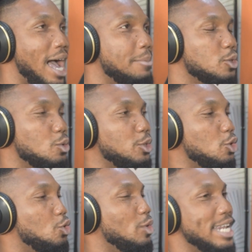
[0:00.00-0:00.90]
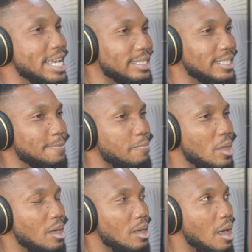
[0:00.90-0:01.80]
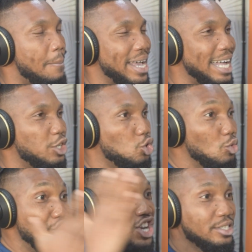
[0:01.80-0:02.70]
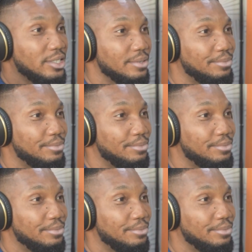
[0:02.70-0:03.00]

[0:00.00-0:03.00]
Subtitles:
I'm supposed to be to do this, but I can do this.